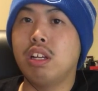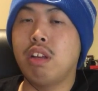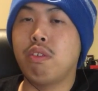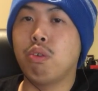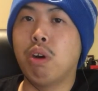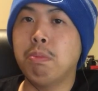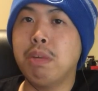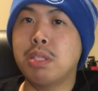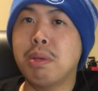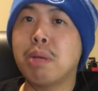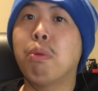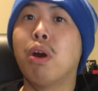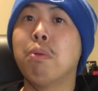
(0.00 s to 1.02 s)
if you want me to
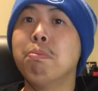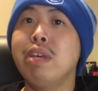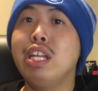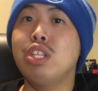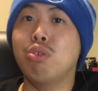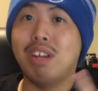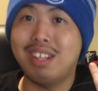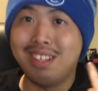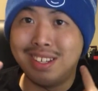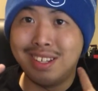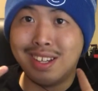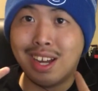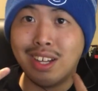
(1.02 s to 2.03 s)
make more me to
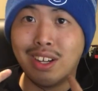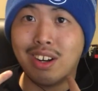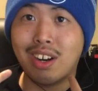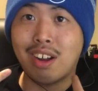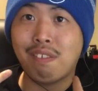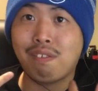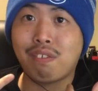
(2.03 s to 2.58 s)
another of